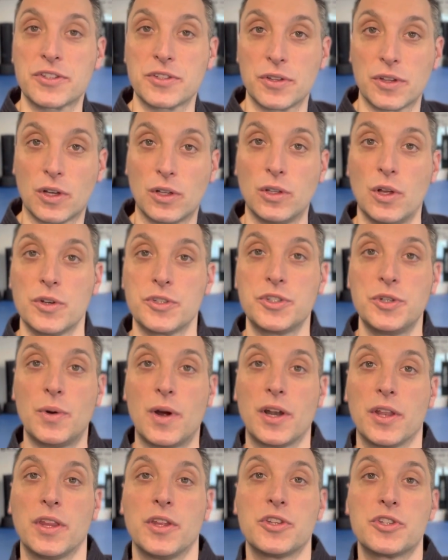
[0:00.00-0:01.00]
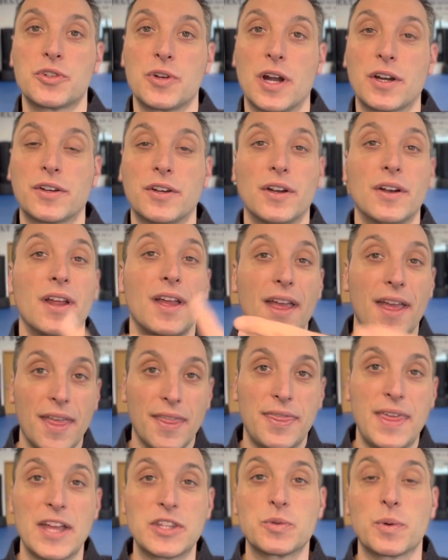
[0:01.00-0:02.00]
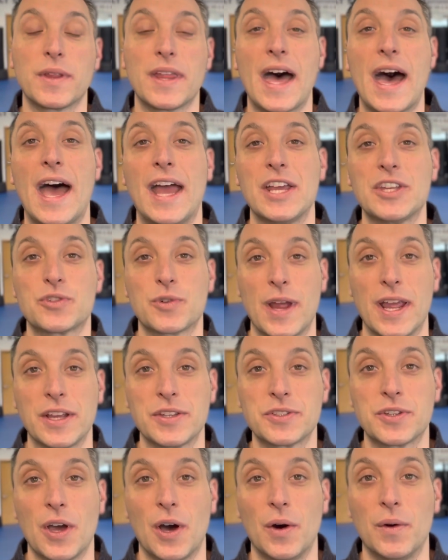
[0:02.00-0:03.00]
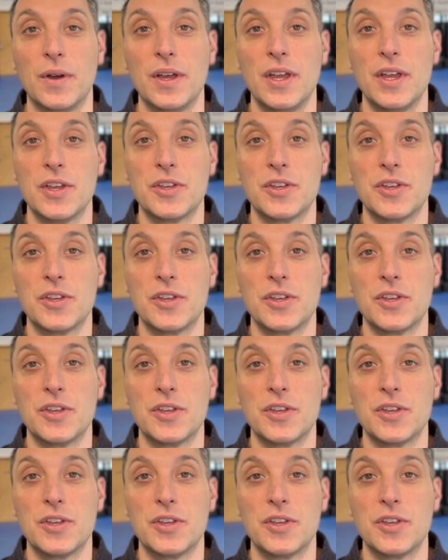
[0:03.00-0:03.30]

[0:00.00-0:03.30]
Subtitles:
So the closer you are to the instructor, that's where the highest ranks go.